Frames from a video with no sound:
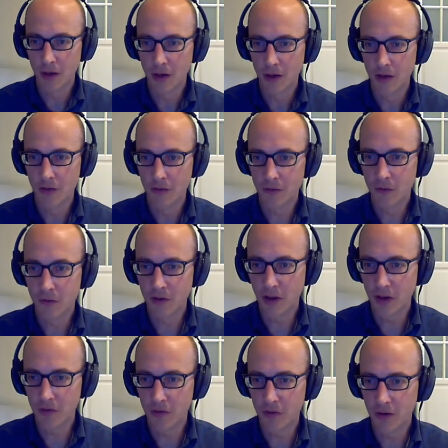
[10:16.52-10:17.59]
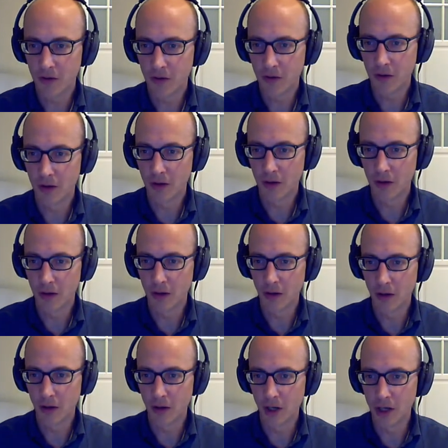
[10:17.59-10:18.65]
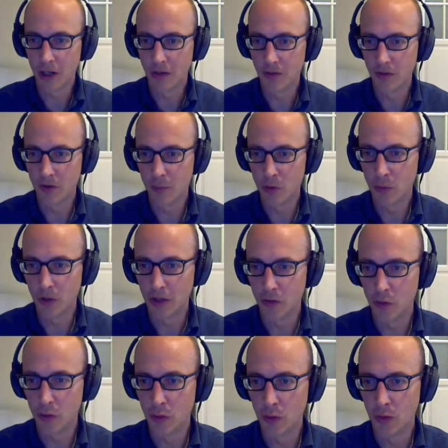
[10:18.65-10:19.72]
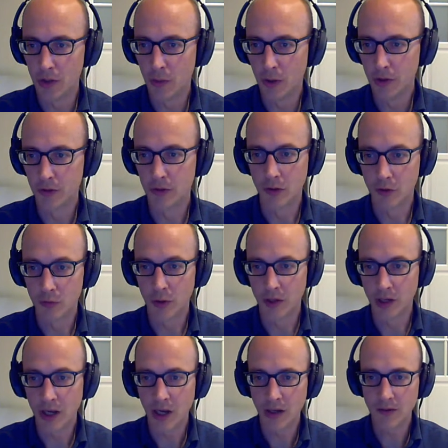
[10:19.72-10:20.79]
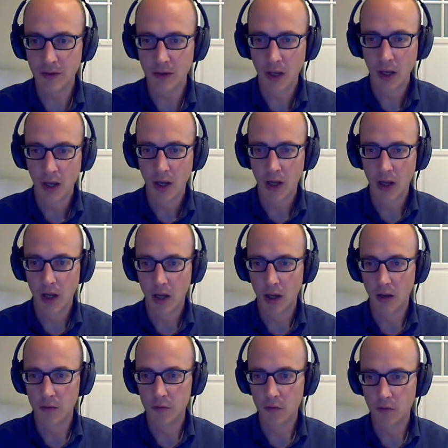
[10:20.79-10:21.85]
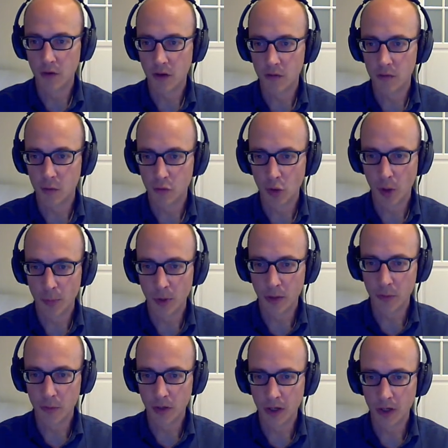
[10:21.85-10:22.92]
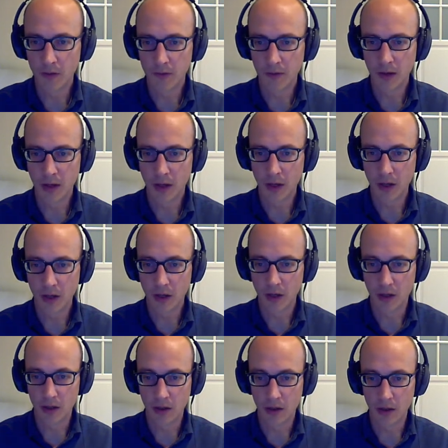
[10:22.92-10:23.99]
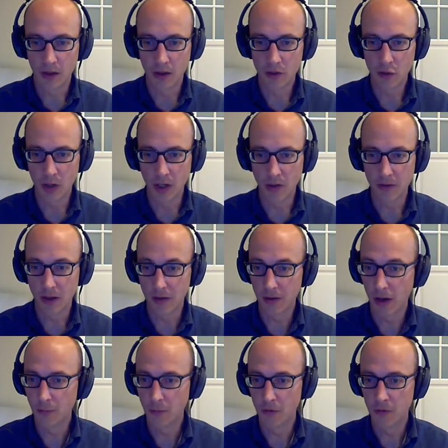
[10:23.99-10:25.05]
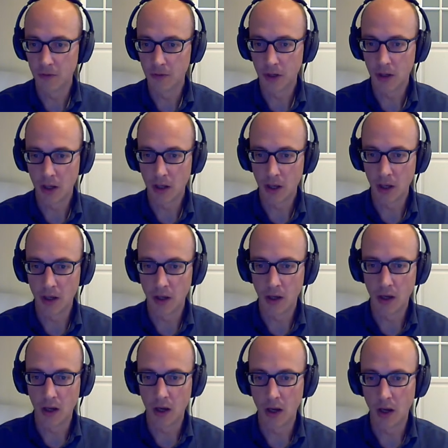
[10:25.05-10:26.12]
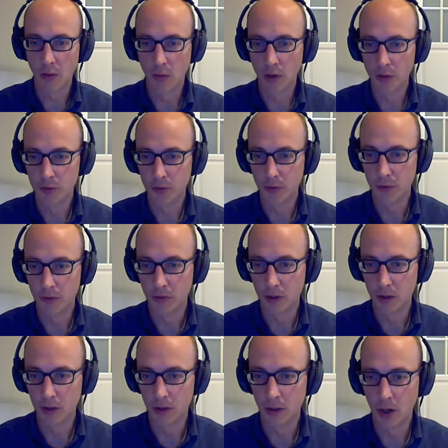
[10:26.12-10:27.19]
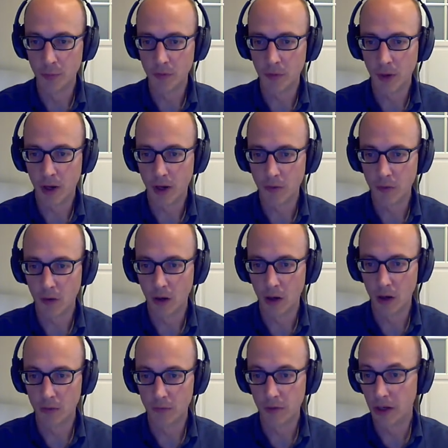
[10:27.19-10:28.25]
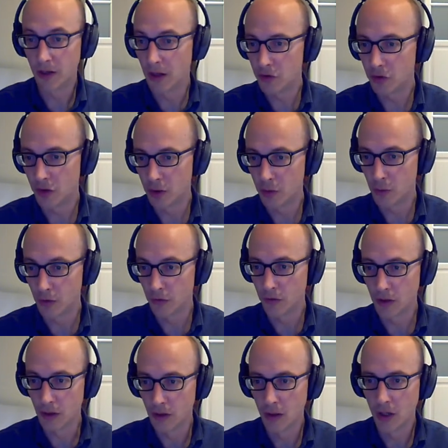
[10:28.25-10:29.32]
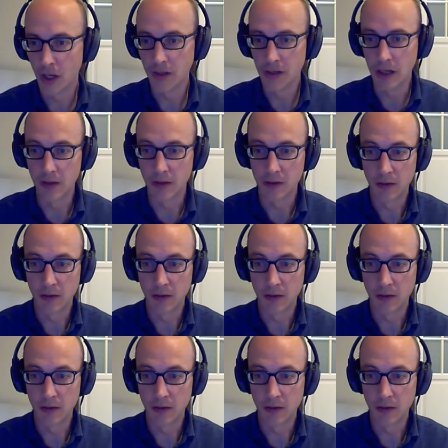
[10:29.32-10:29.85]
suggest an integer between 2 and 128, suggest the dropout rate, and then train 10 times. And I want to optimize on validation accuracy at the end.